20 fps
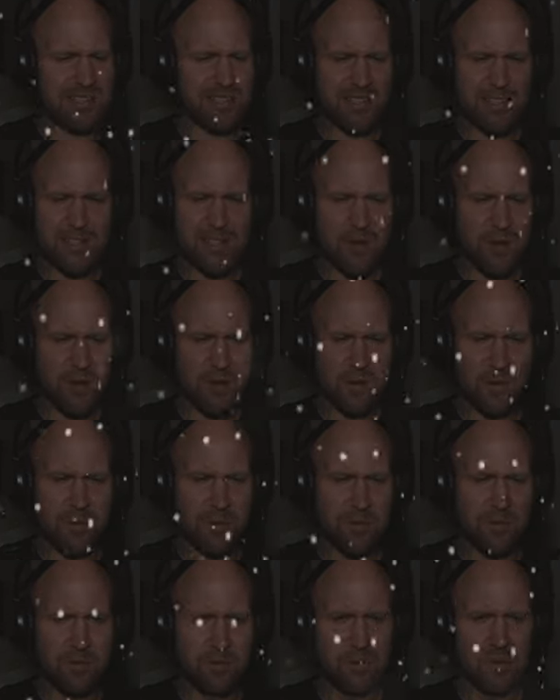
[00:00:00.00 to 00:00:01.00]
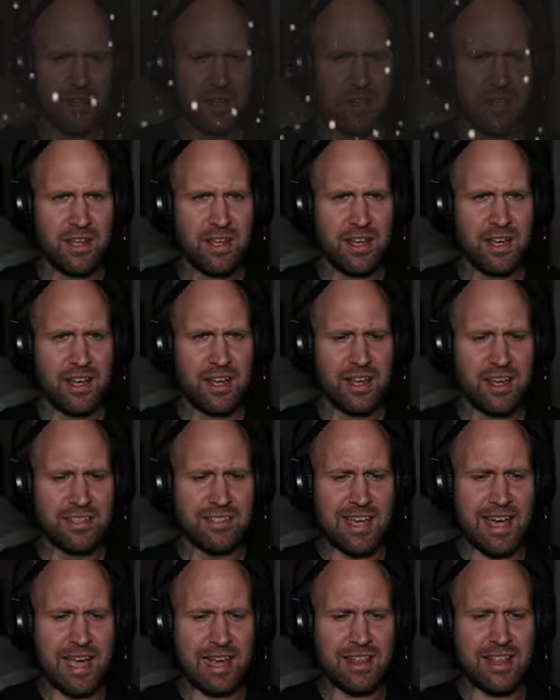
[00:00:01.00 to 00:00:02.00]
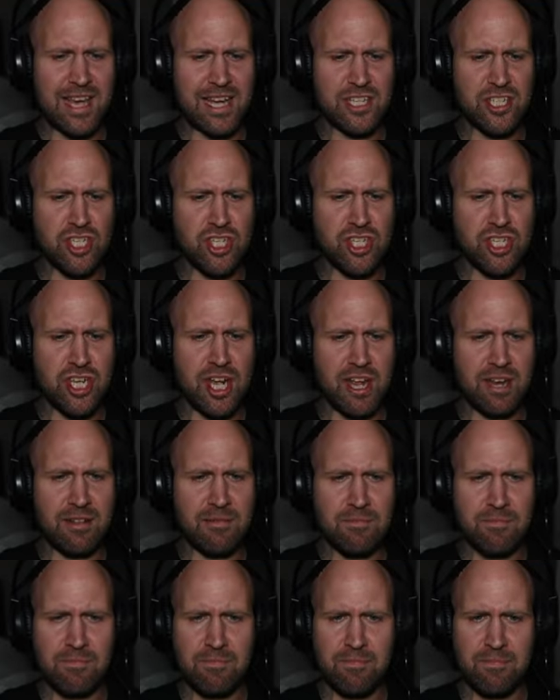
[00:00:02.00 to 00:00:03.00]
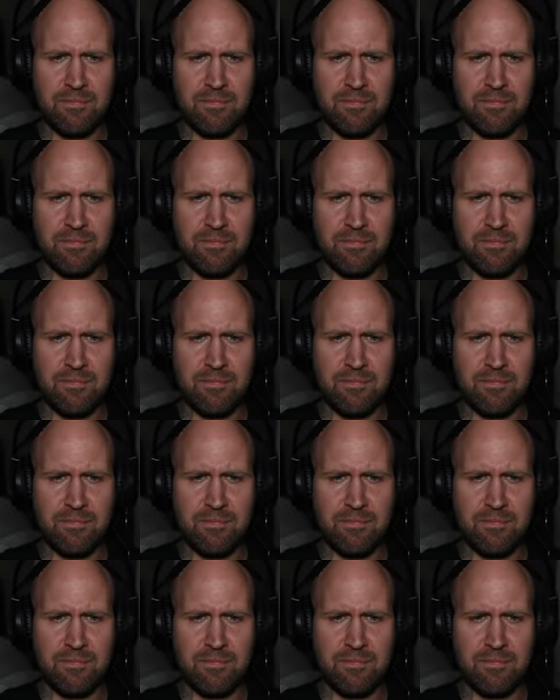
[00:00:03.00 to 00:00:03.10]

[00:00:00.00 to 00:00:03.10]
snow. Take that shit.